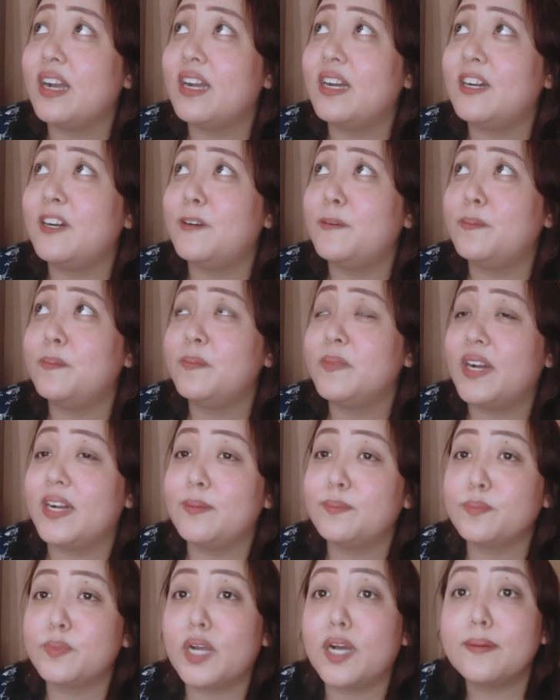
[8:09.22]

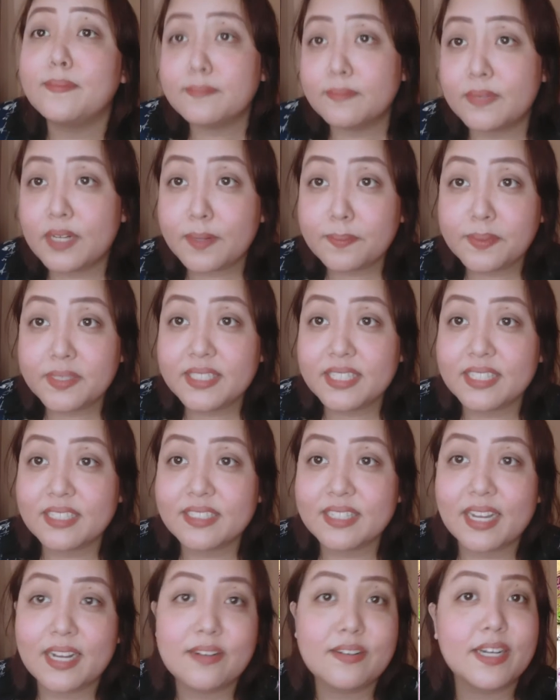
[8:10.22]
up
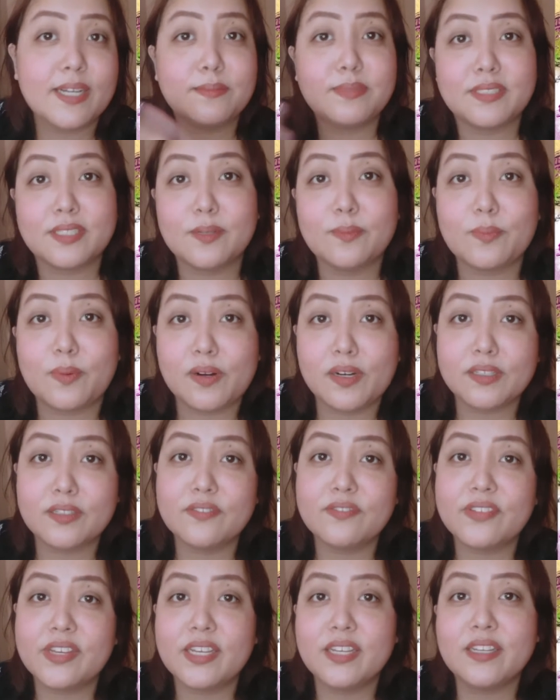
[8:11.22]
until now, I'm still part
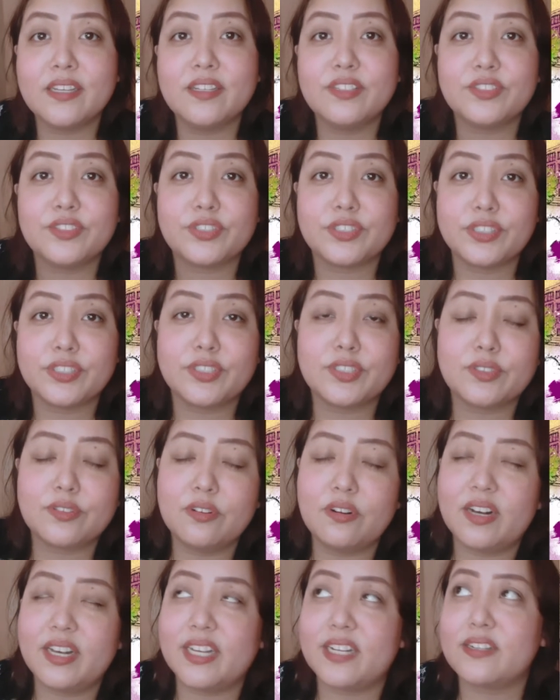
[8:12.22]
of a church
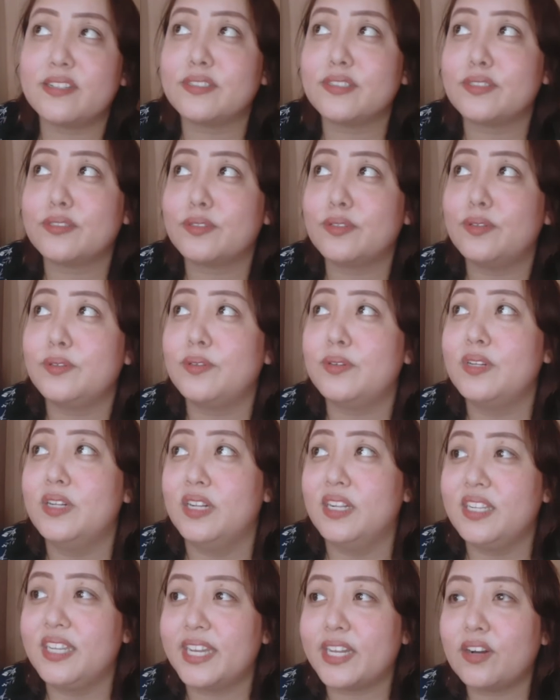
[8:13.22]
choir. So
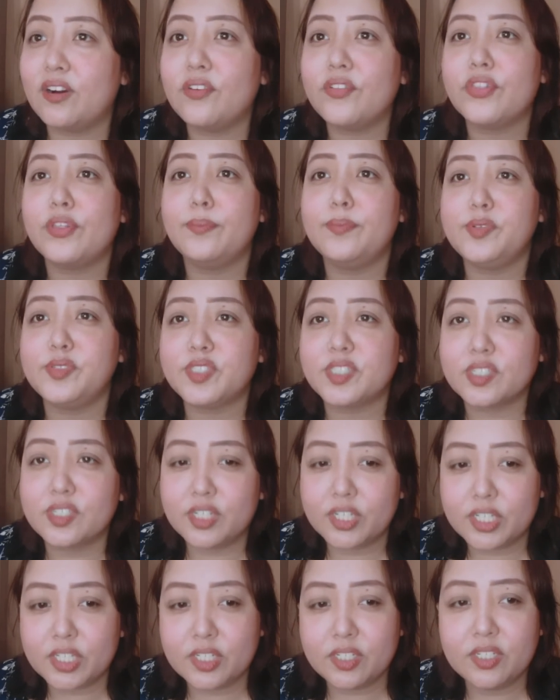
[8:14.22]
like all the
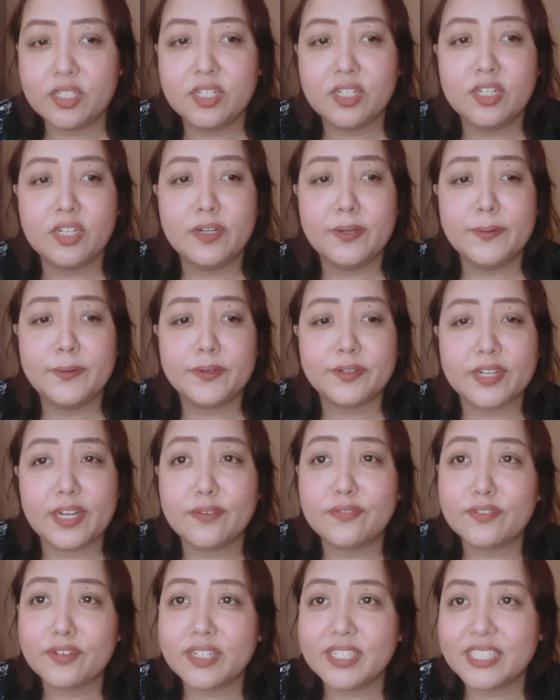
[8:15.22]
musical
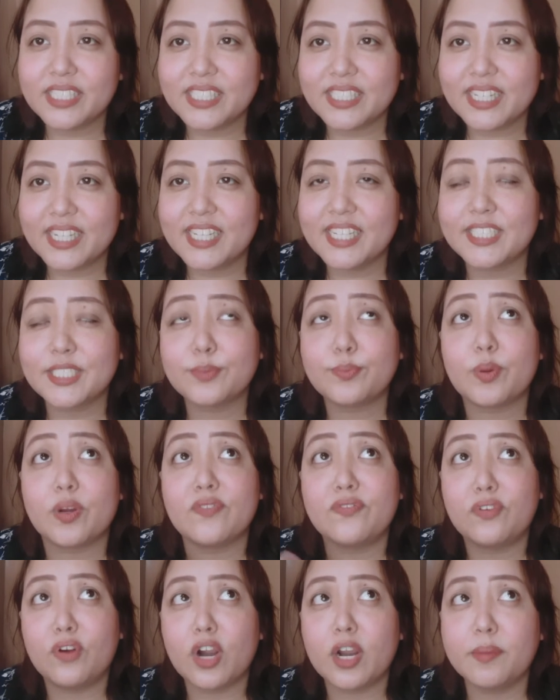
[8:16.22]
references,
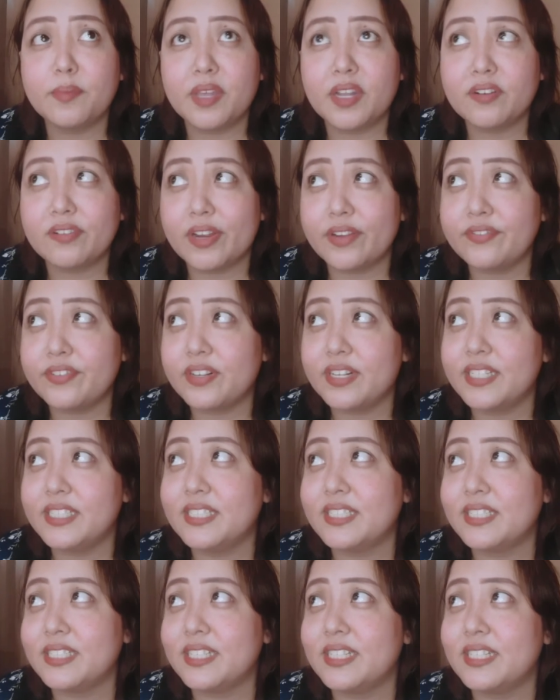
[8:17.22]
performing
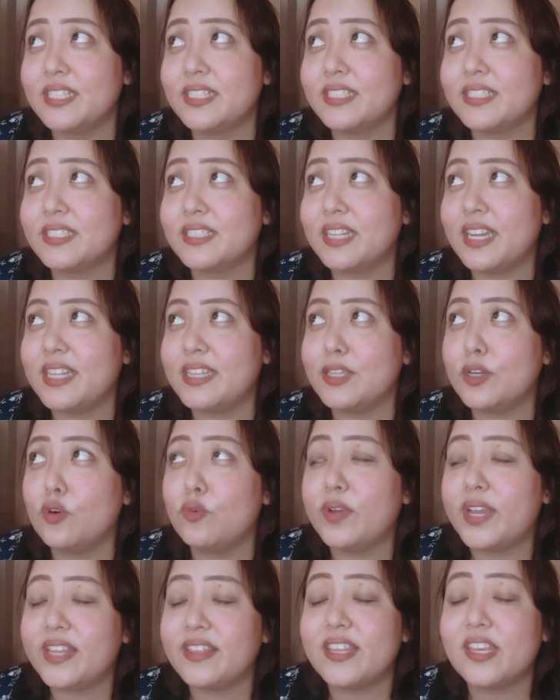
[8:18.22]
references, and the
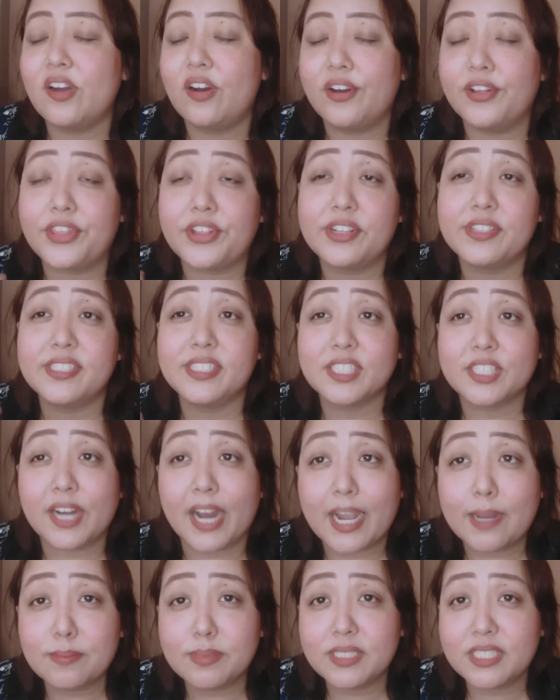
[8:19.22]
way the author
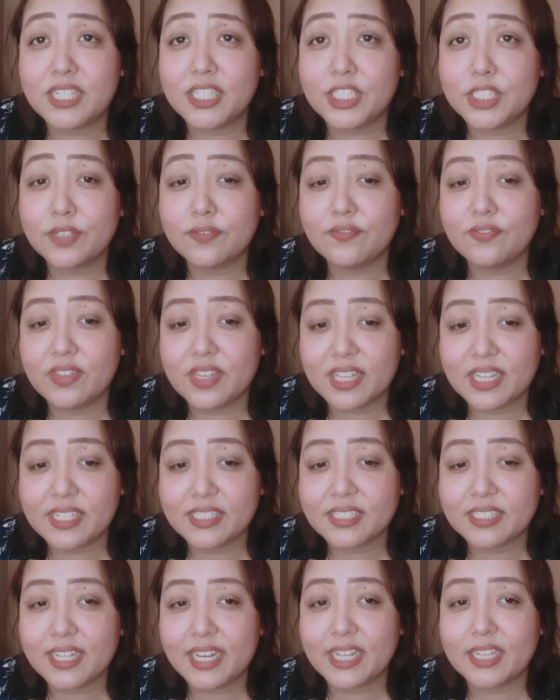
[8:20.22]
describes each of
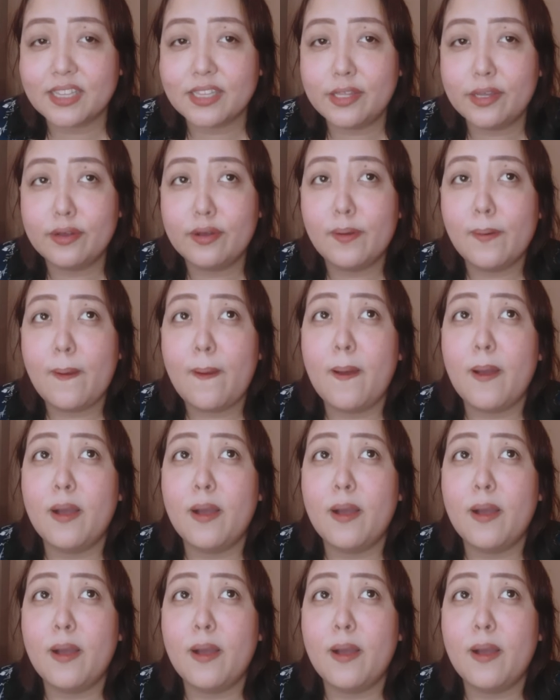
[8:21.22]
this, like the